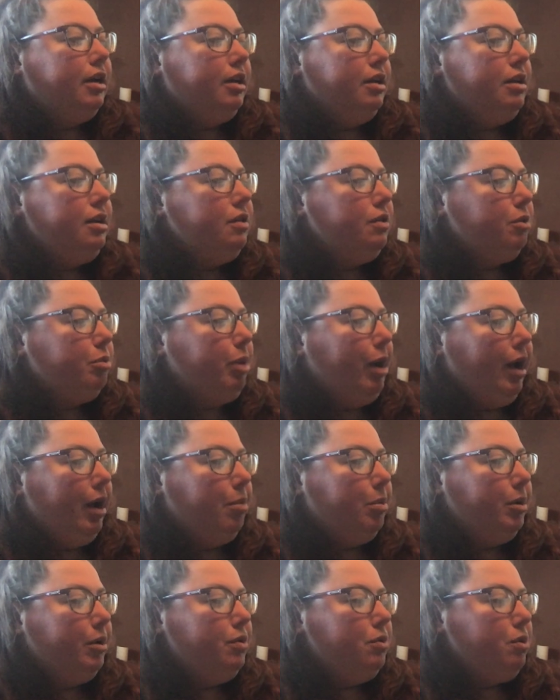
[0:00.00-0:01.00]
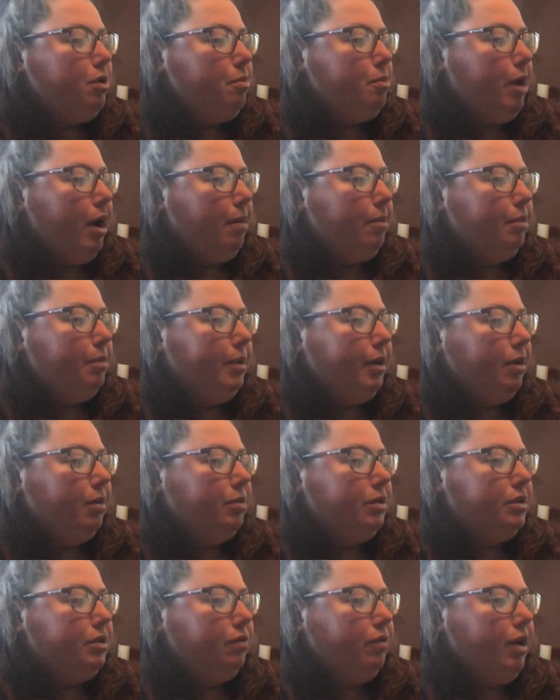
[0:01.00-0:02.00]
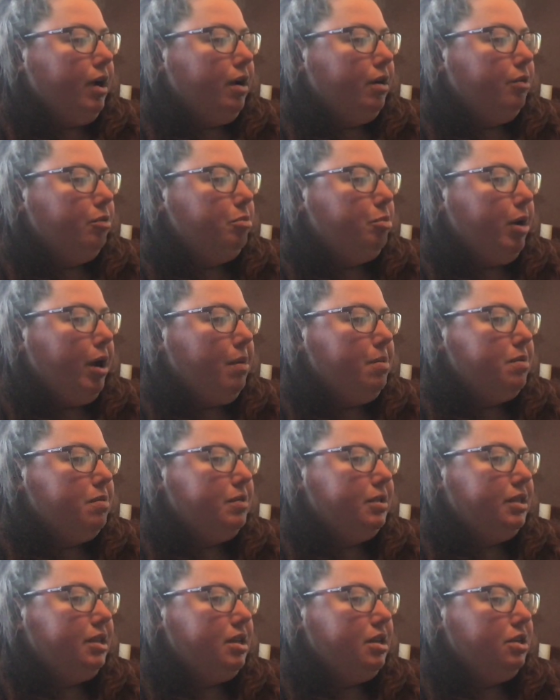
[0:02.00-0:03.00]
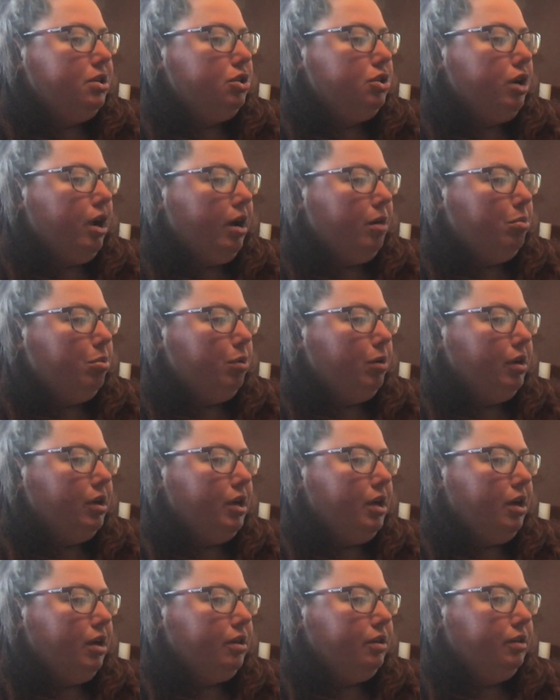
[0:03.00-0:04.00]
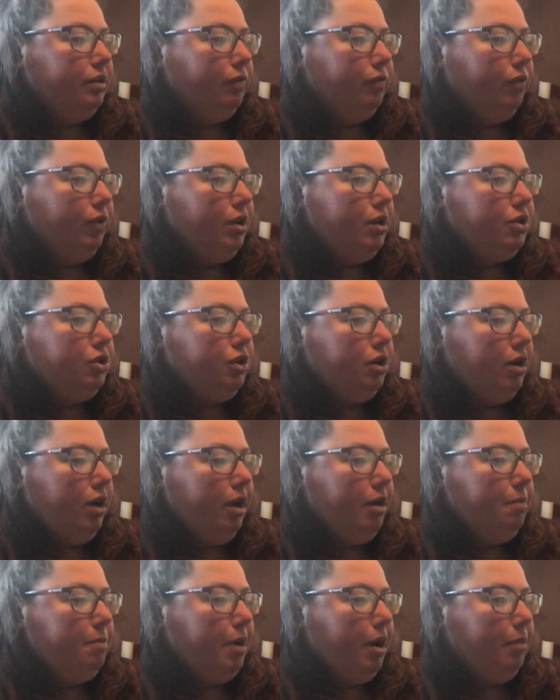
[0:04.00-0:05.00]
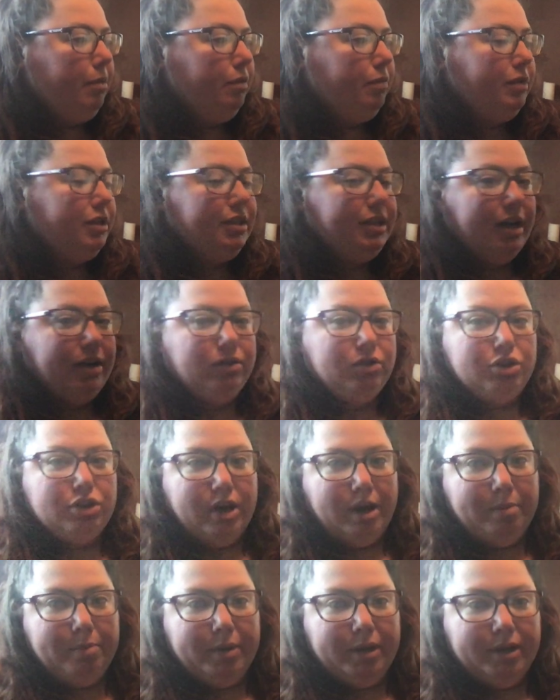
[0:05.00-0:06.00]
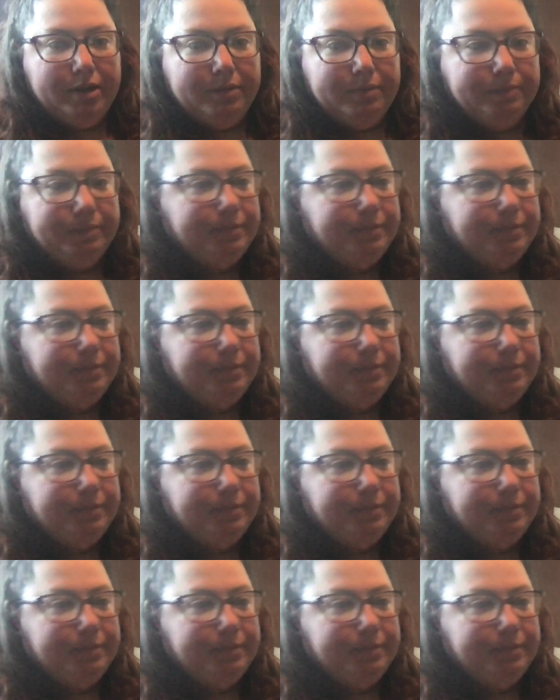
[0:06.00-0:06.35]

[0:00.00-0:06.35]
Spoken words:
Neither Papa nor Mama Bear was around. Papa was in his shop working on some furniture, and Mama was out shopping.